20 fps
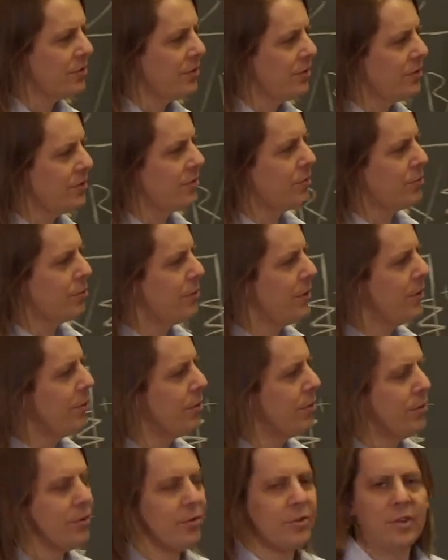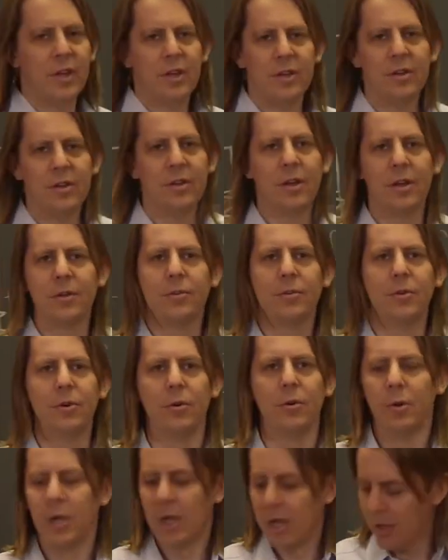this or they don't understand it. I don't
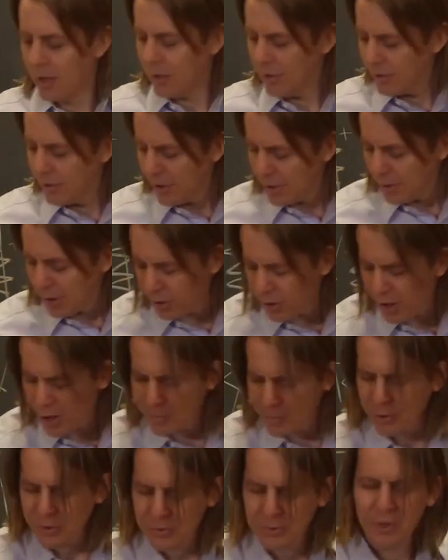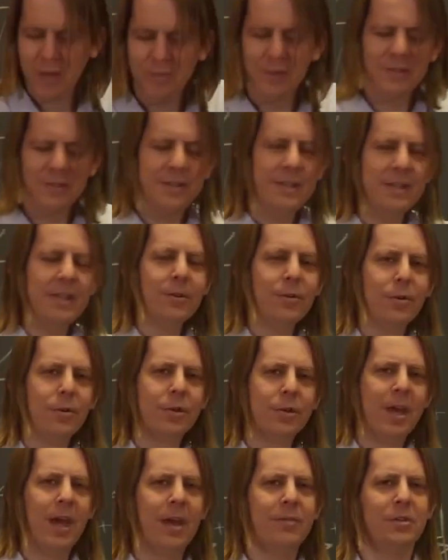know. A lot of books will have a teeny little
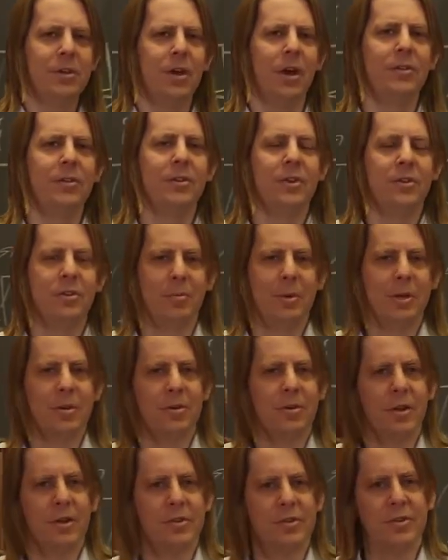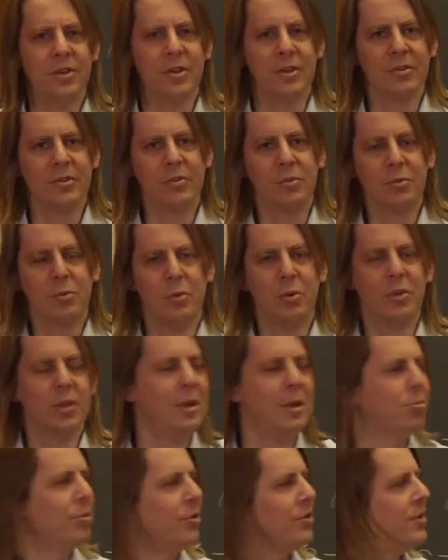caveat that doesn't make a lot of sense when
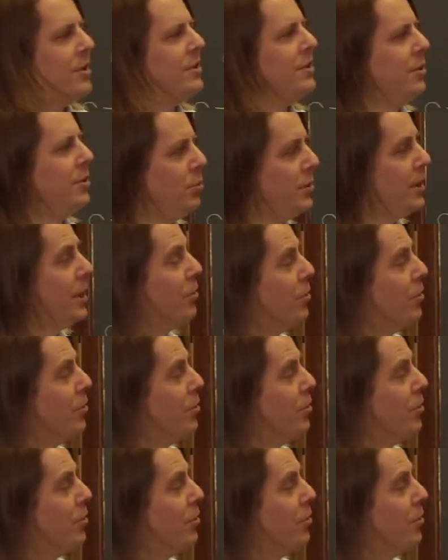they present it, when they